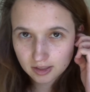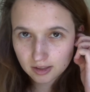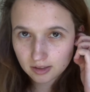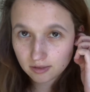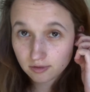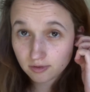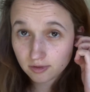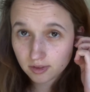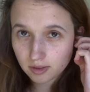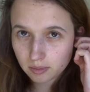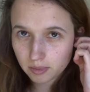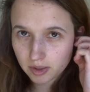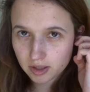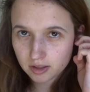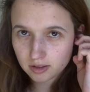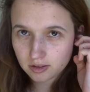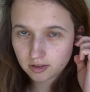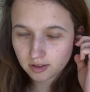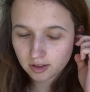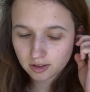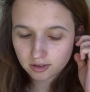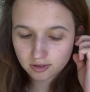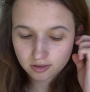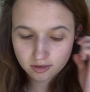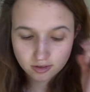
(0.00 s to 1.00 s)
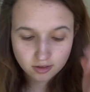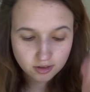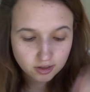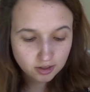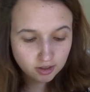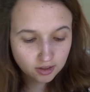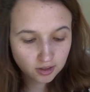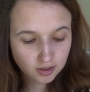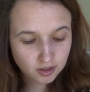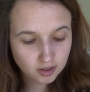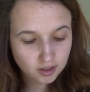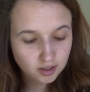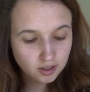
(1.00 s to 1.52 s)
if that makes sense.
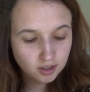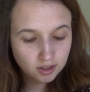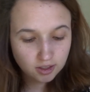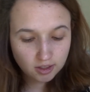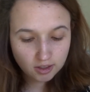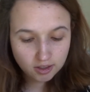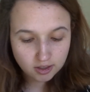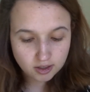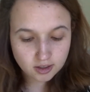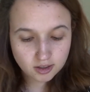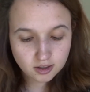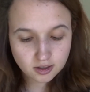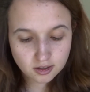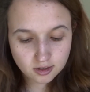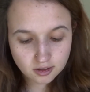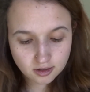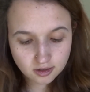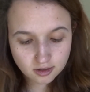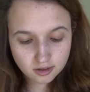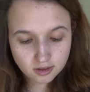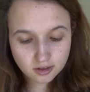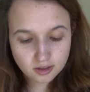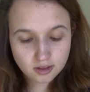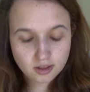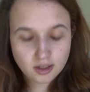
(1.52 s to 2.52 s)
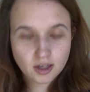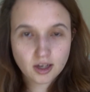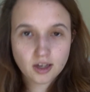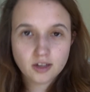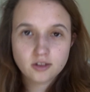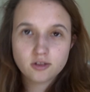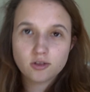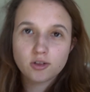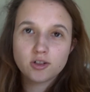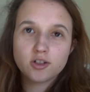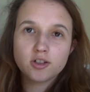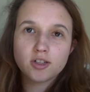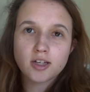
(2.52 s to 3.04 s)
Yeah,
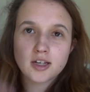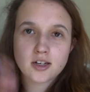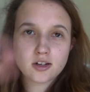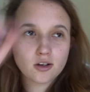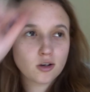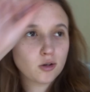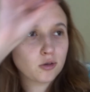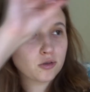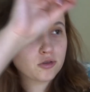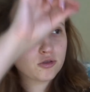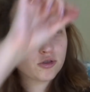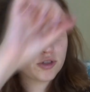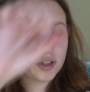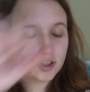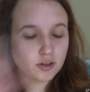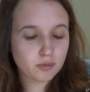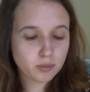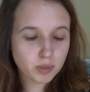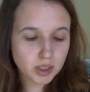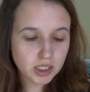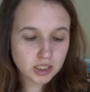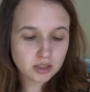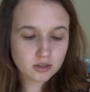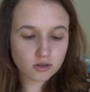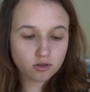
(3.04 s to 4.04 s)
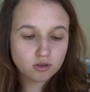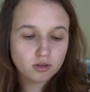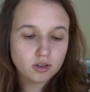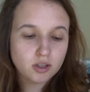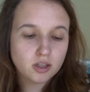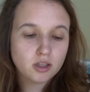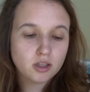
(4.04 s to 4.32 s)
so I just had a whole string of beads on the